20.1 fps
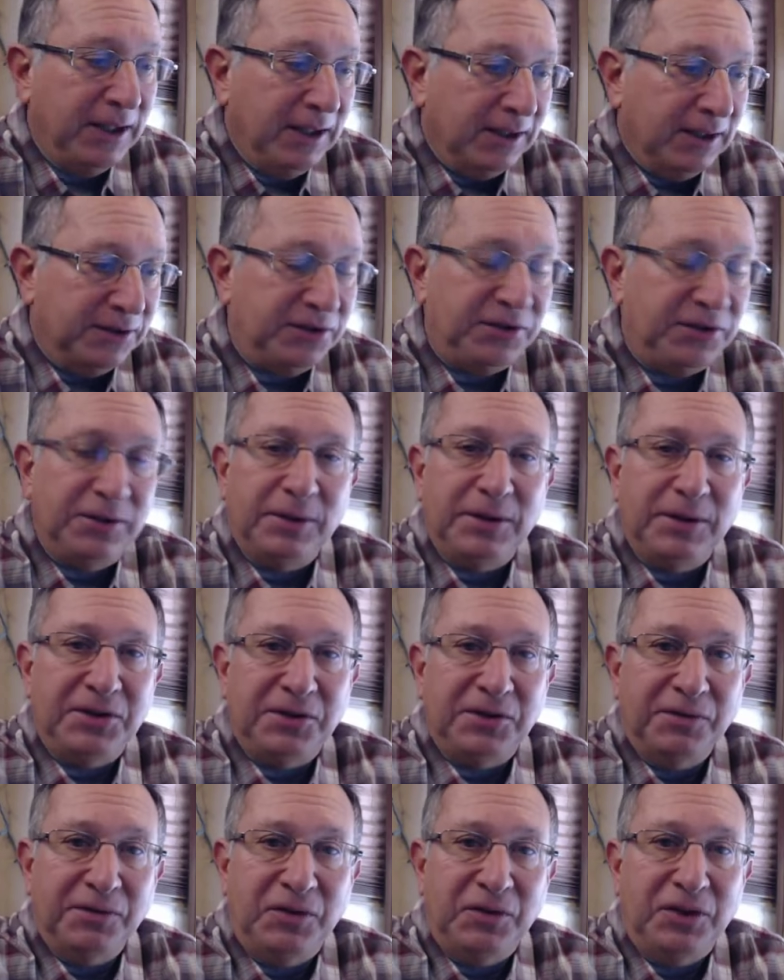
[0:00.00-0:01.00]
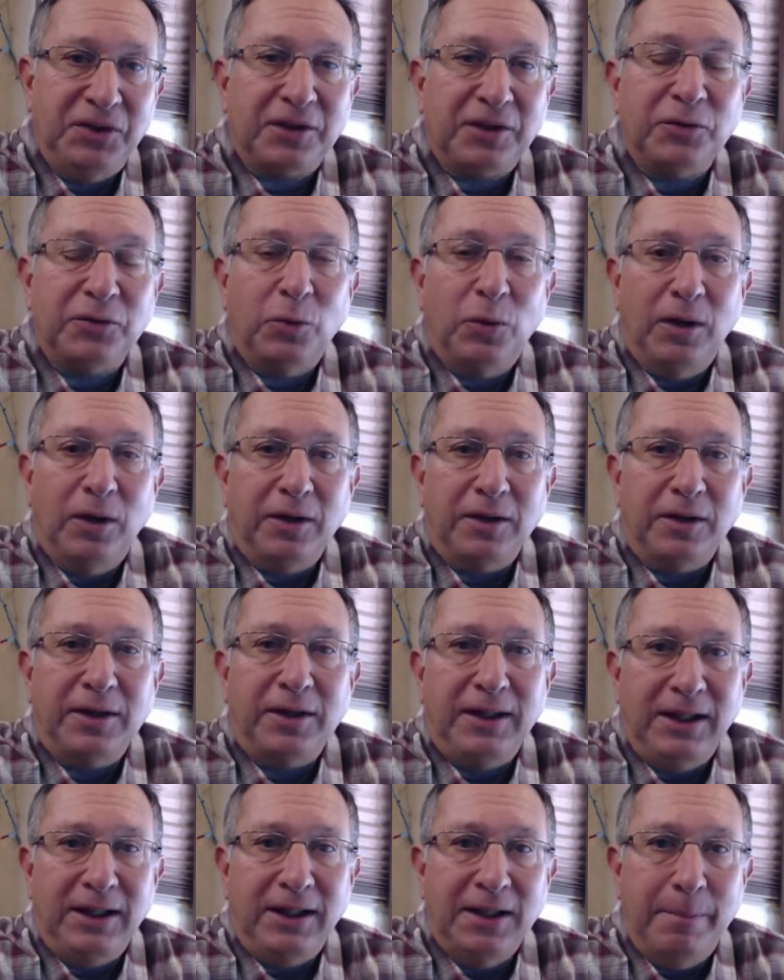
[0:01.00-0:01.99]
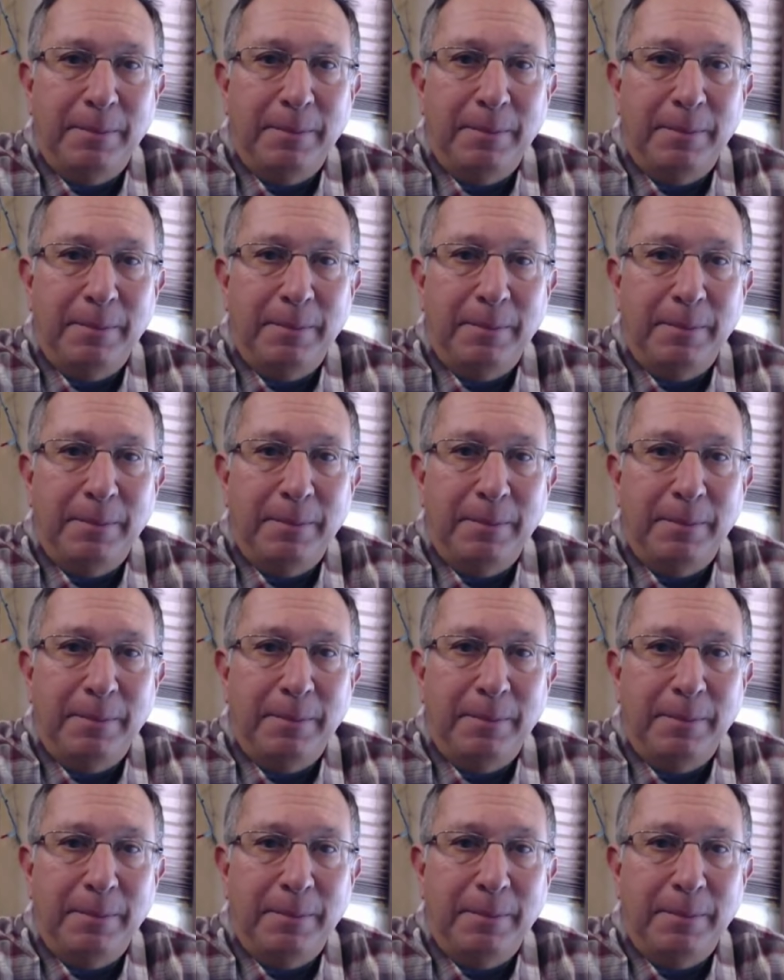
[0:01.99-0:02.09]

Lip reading: a series of ductwork in